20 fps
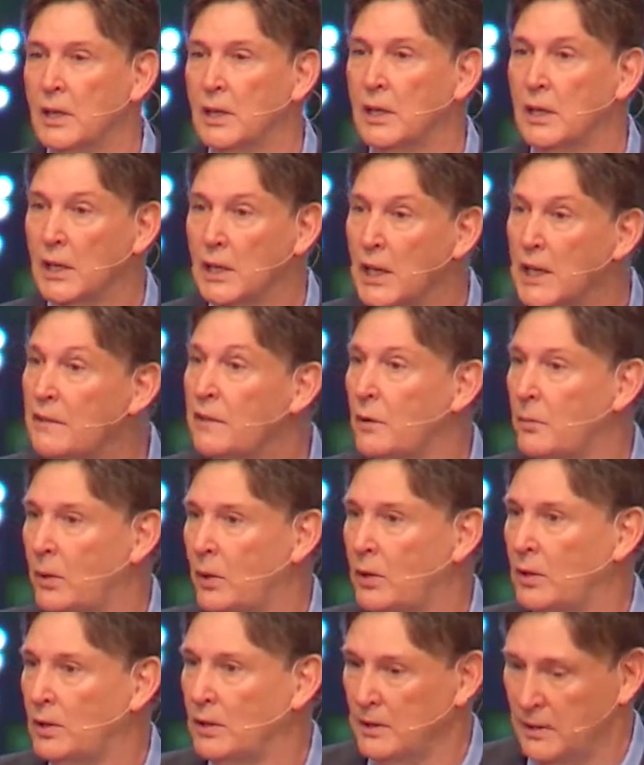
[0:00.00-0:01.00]

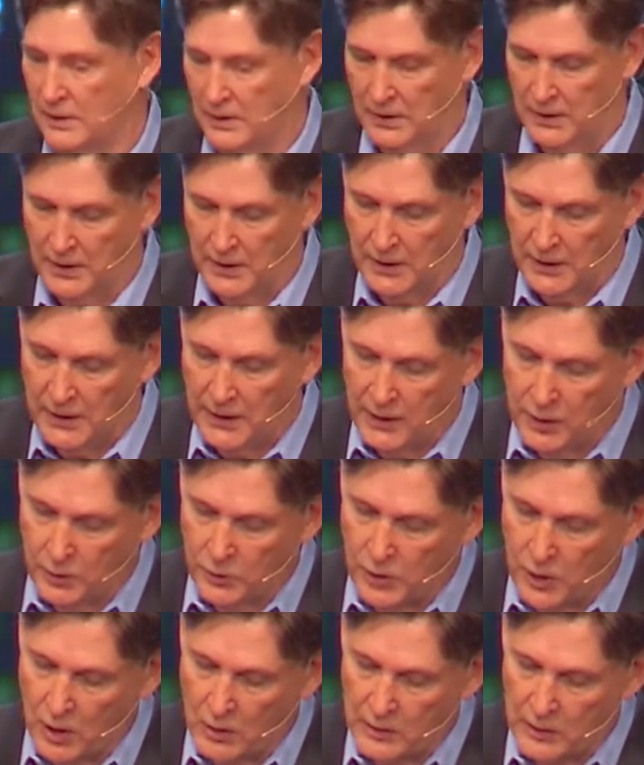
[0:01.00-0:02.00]
lovable. He
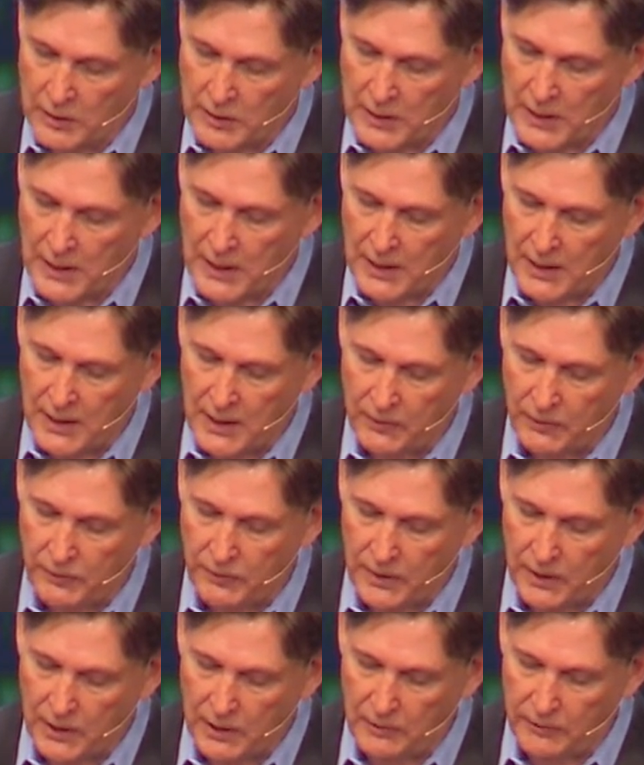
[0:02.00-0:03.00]
goes on to say,
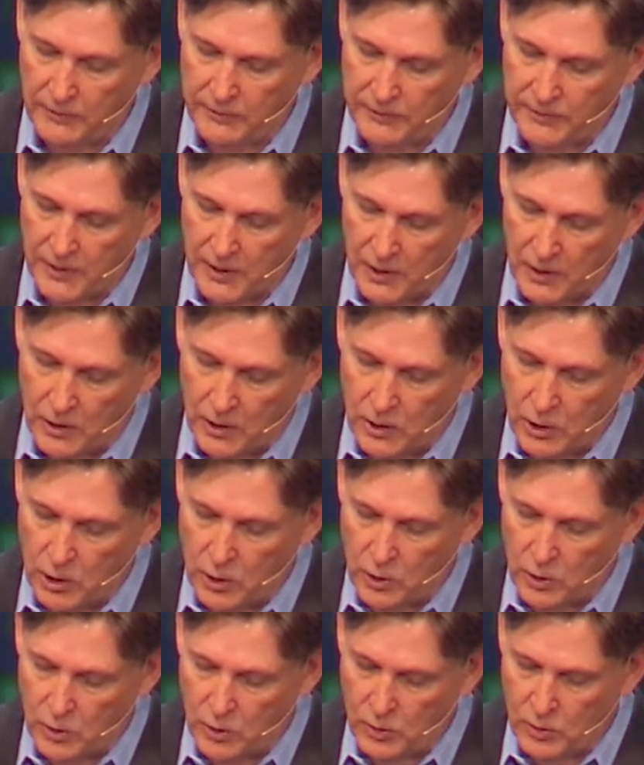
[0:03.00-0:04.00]
if
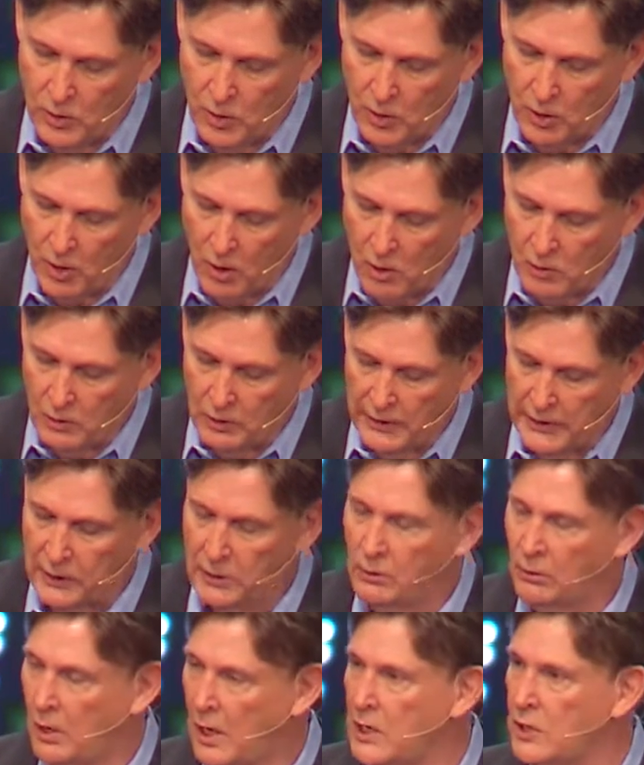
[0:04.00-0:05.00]
you are only
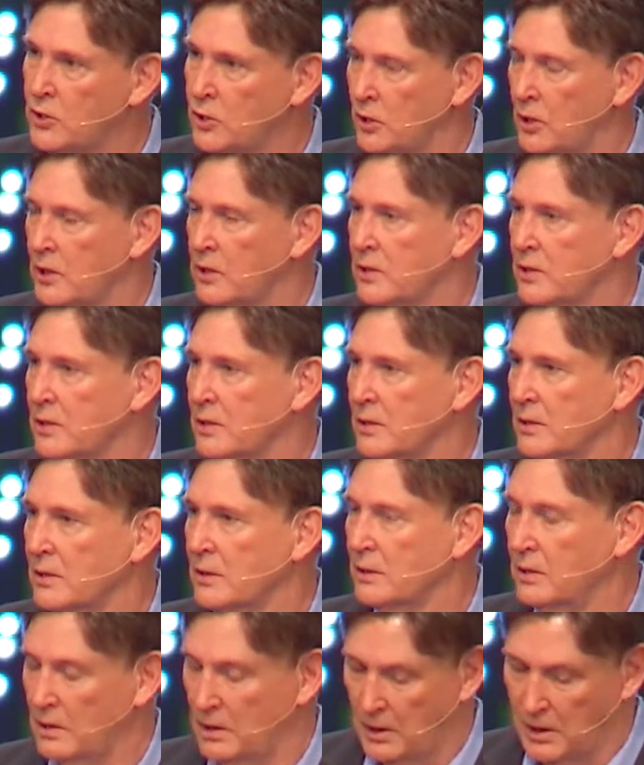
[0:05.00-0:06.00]
gracious
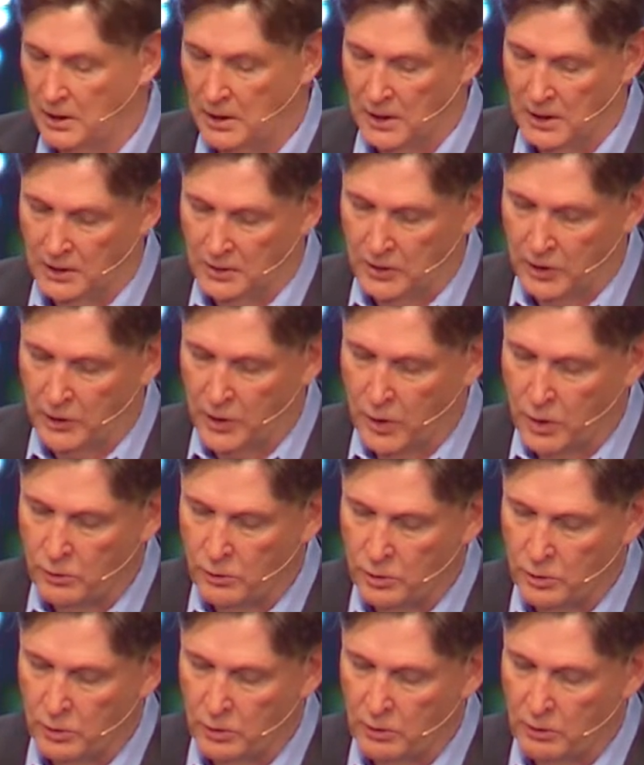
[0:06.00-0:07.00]
to
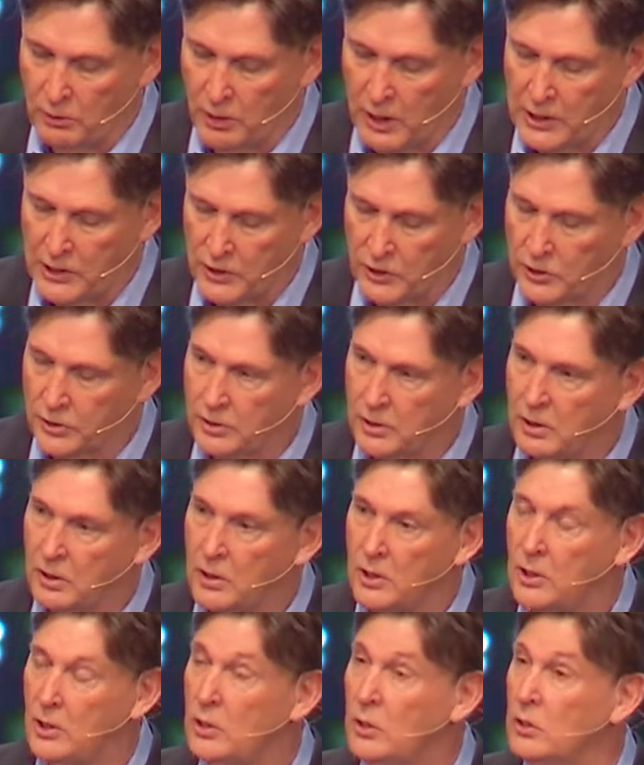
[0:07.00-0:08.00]
those who are gracious to
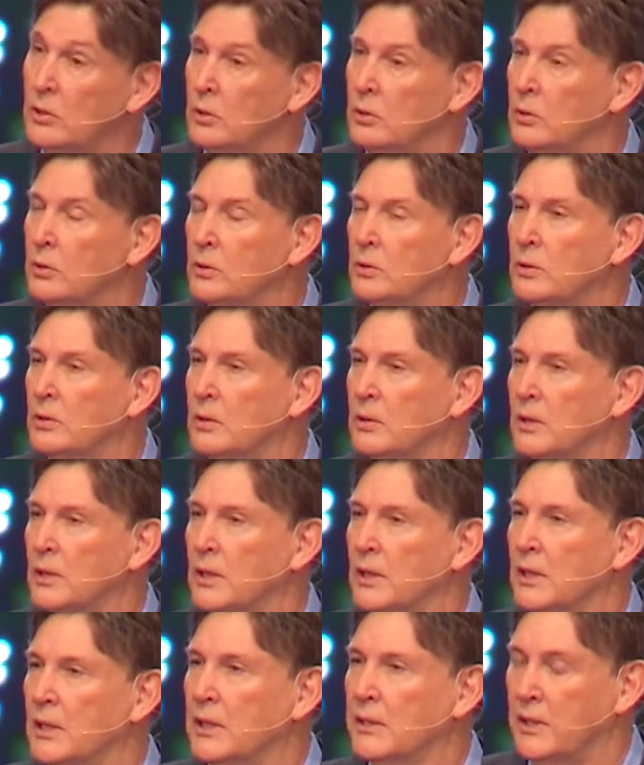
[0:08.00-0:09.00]
you,
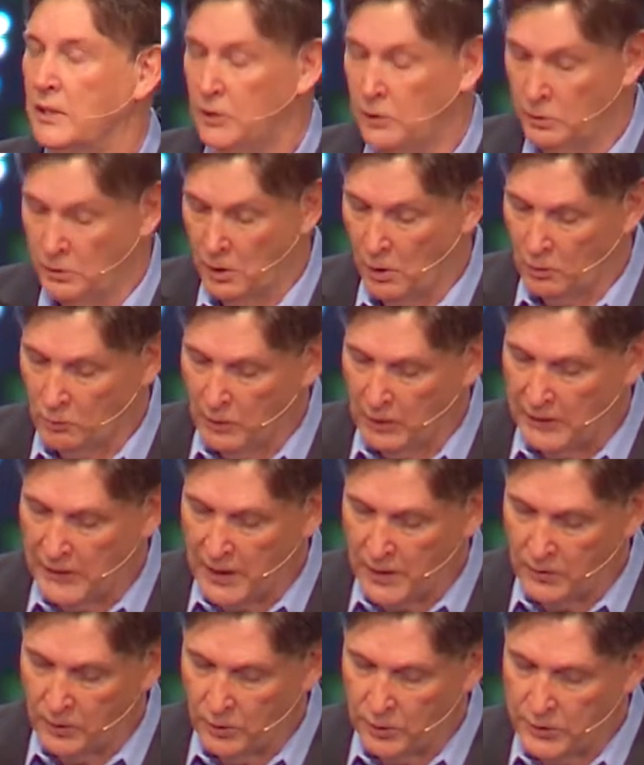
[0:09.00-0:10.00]
then you don't really
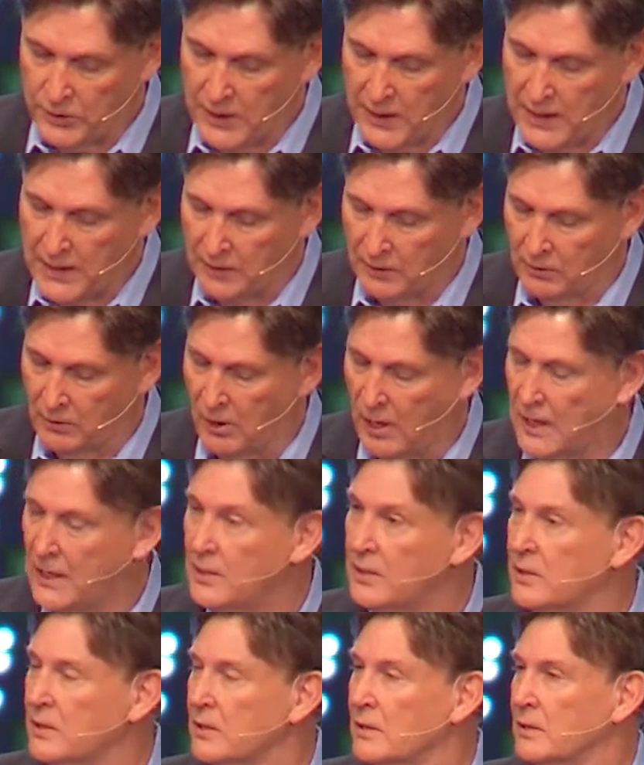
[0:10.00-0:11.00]
understand
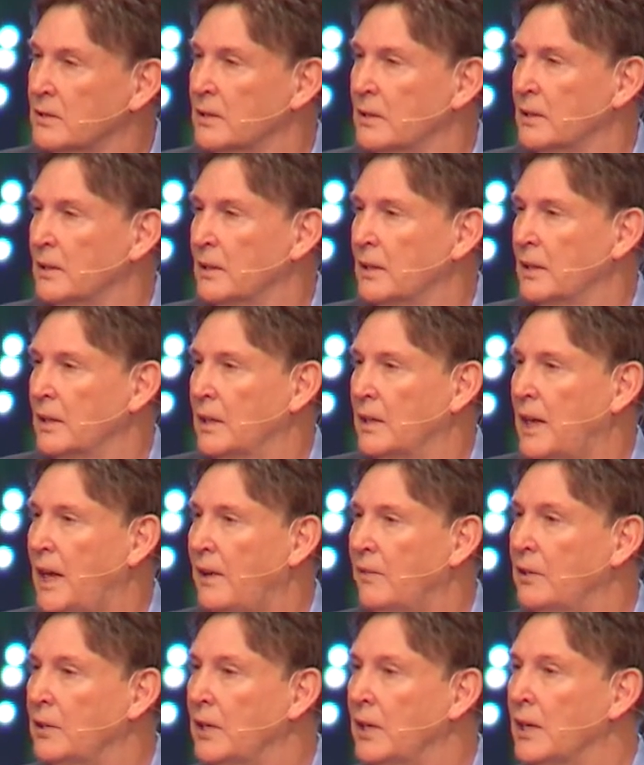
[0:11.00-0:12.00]
grace and
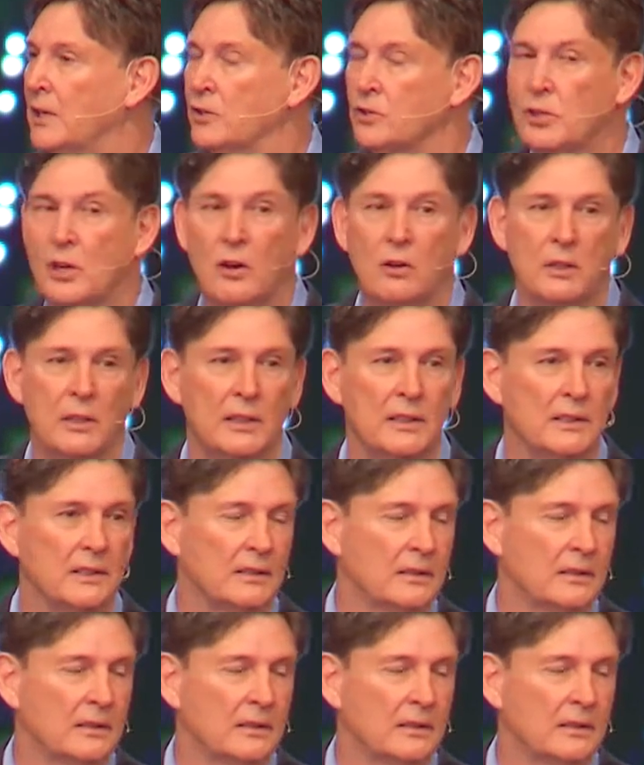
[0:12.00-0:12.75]
haven't yet shown it.